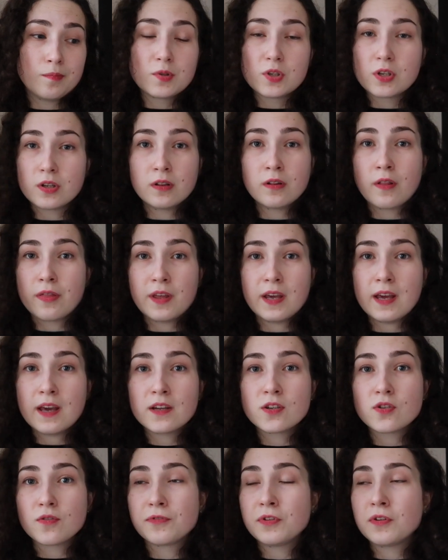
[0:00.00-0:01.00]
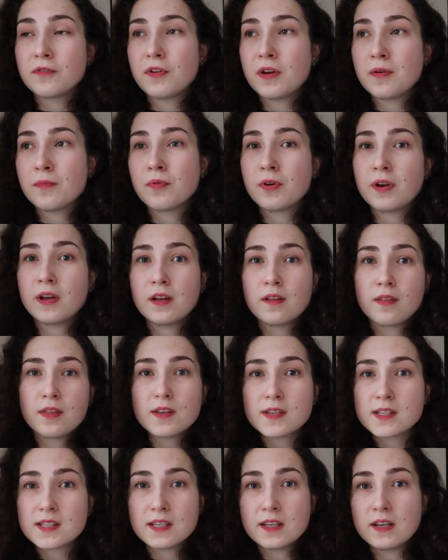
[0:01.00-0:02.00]
till the end of November, and
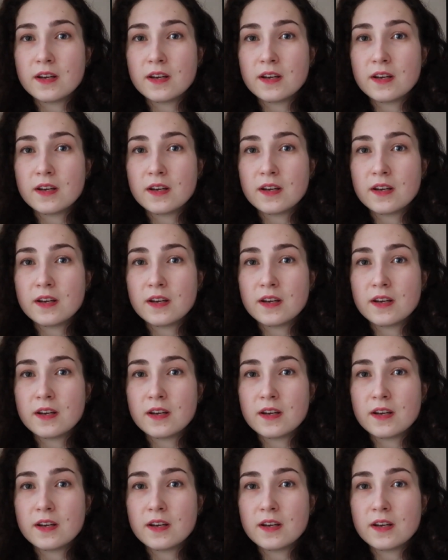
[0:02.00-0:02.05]
this